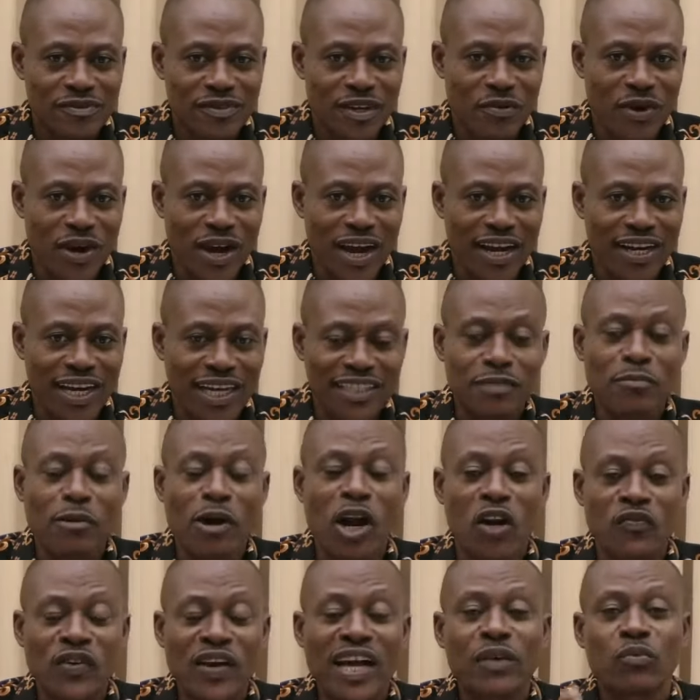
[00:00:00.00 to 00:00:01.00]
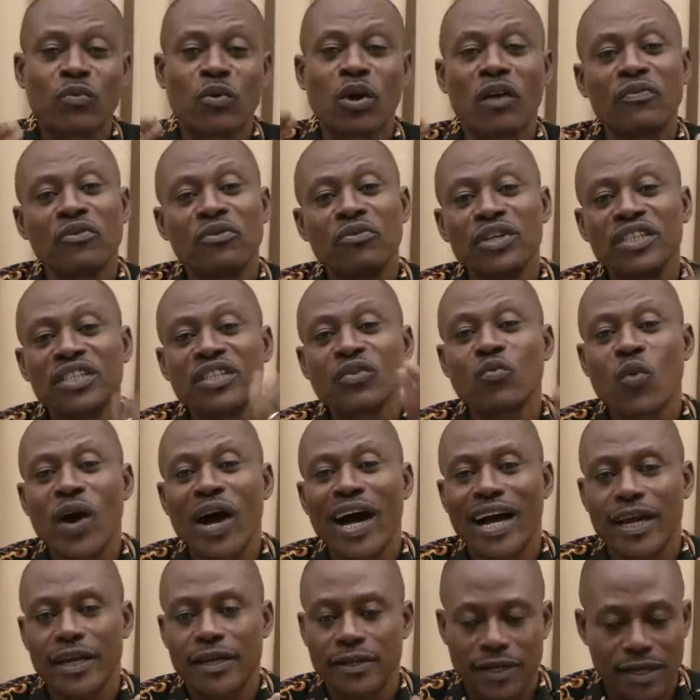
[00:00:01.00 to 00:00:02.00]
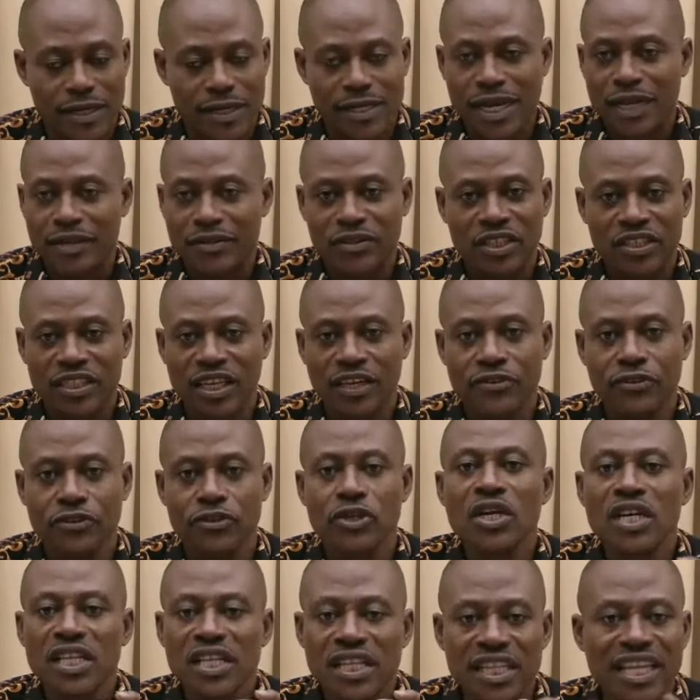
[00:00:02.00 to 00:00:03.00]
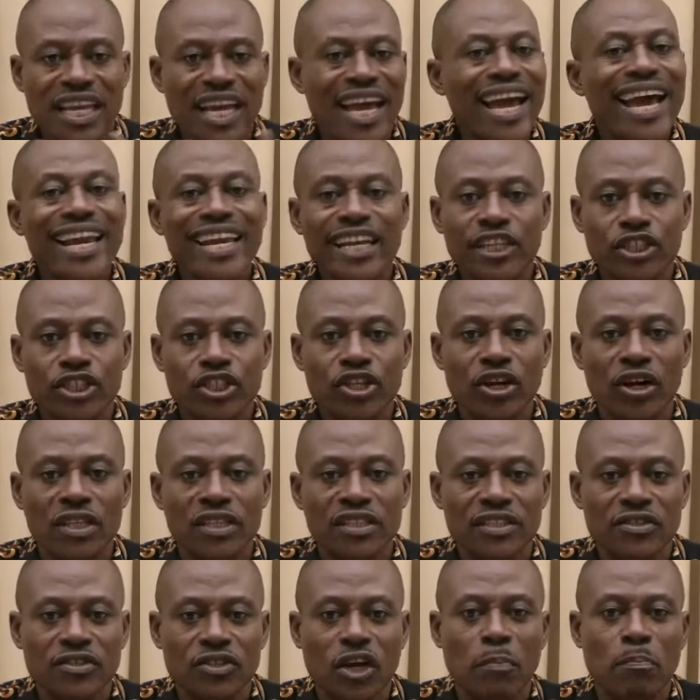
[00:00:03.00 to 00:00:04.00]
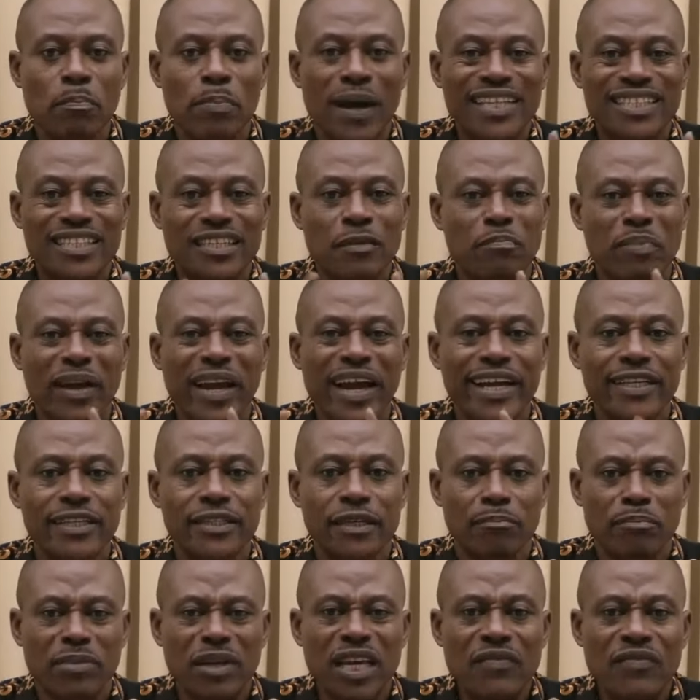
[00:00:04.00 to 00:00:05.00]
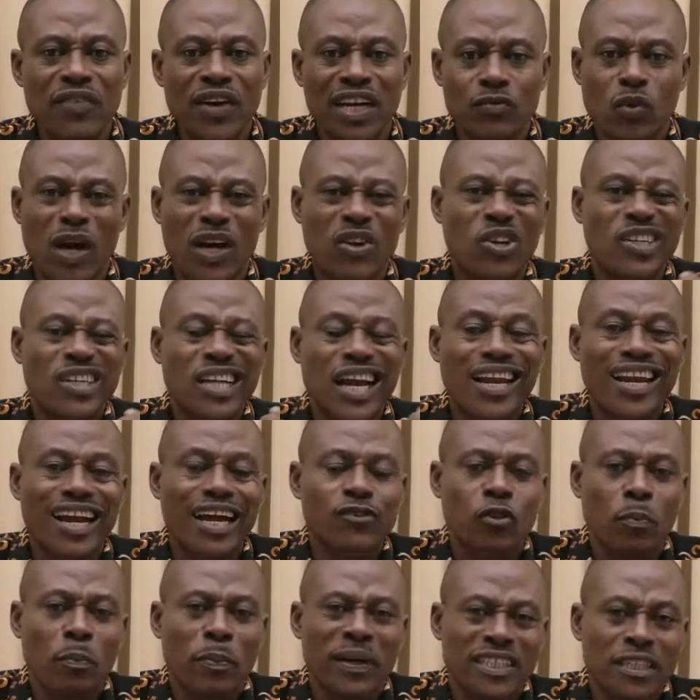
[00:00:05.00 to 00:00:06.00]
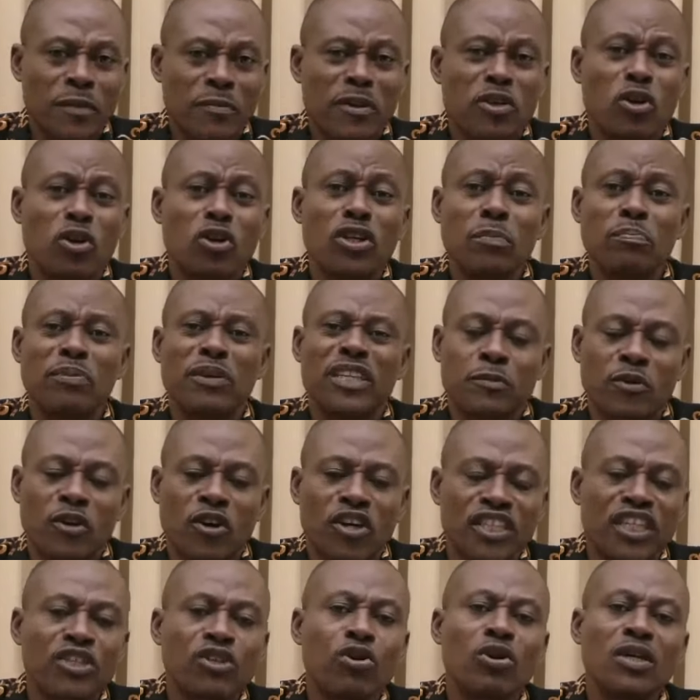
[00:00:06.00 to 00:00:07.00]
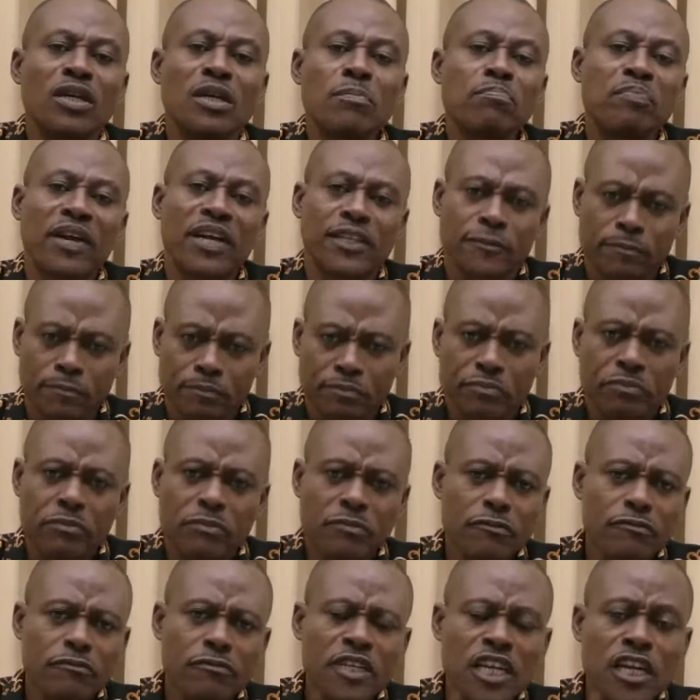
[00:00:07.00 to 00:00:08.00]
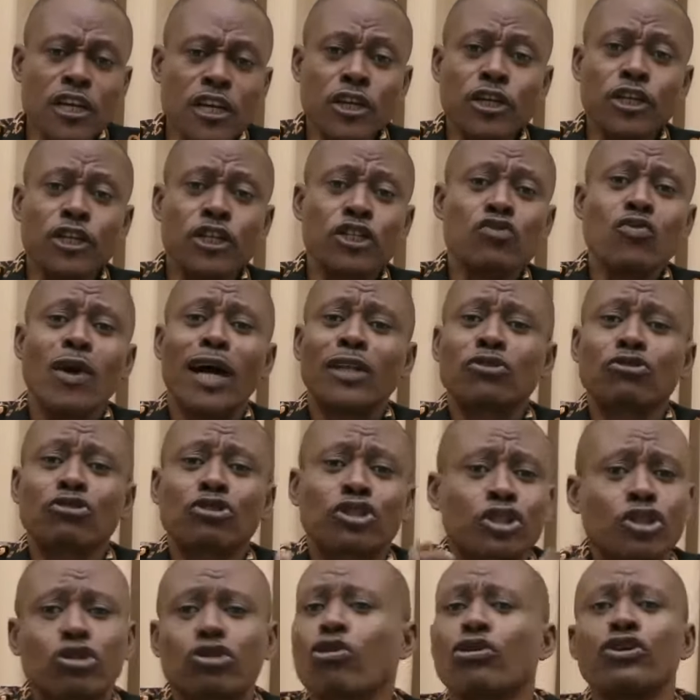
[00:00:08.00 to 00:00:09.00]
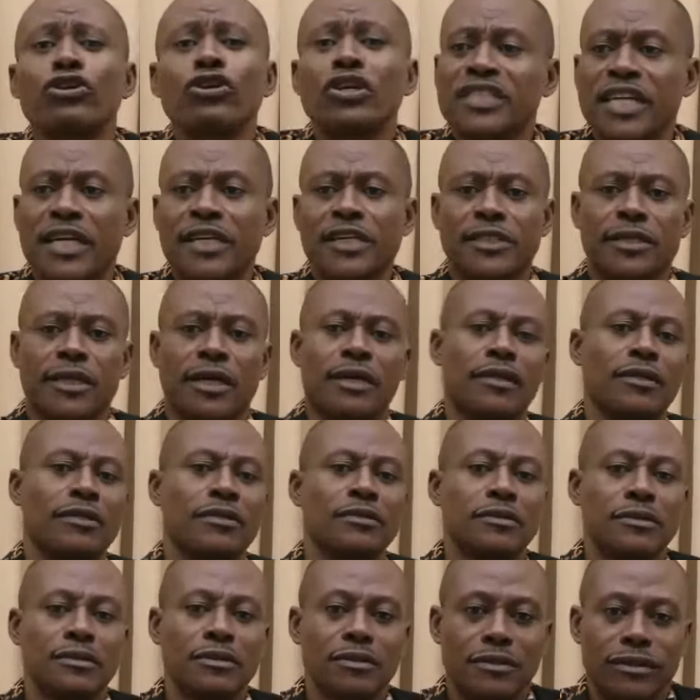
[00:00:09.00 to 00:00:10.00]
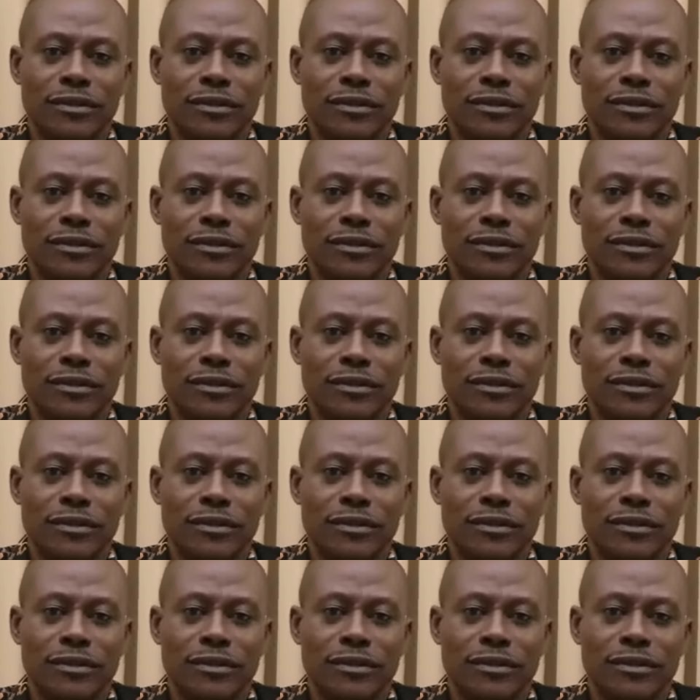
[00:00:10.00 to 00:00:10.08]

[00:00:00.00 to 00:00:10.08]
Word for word: Right. As a matter of fact, one of the reasons why I just say that the early church did not participate, believers were not allowed to participate in the Olympics, because in the Olympics, you have to show your genital.